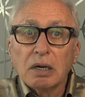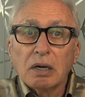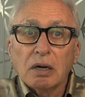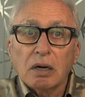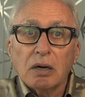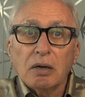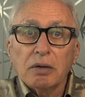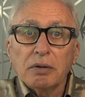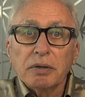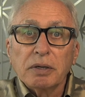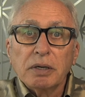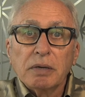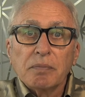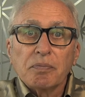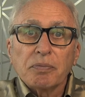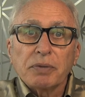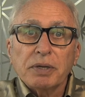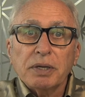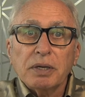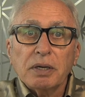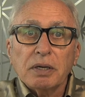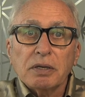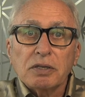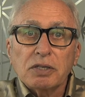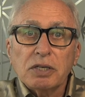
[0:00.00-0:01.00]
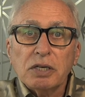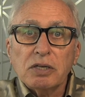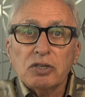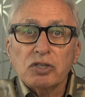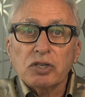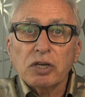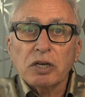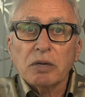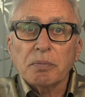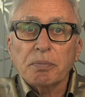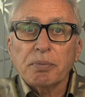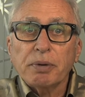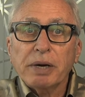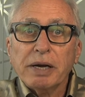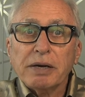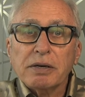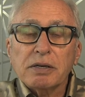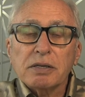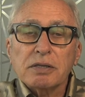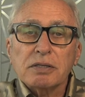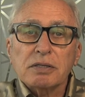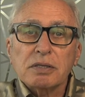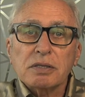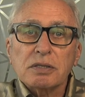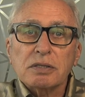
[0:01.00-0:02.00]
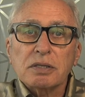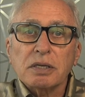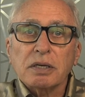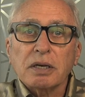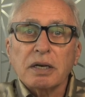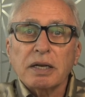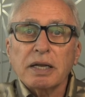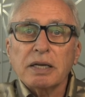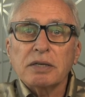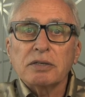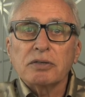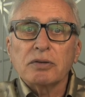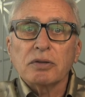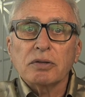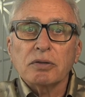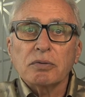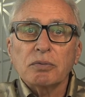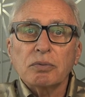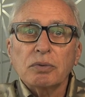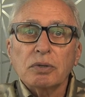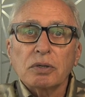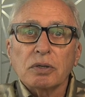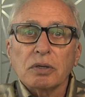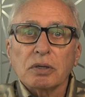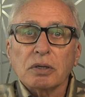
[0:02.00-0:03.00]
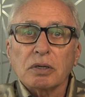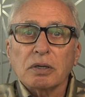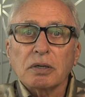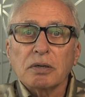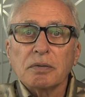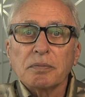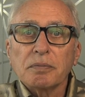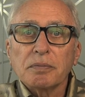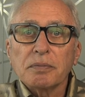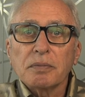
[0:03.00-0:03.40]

on the teaching practices that led to the work.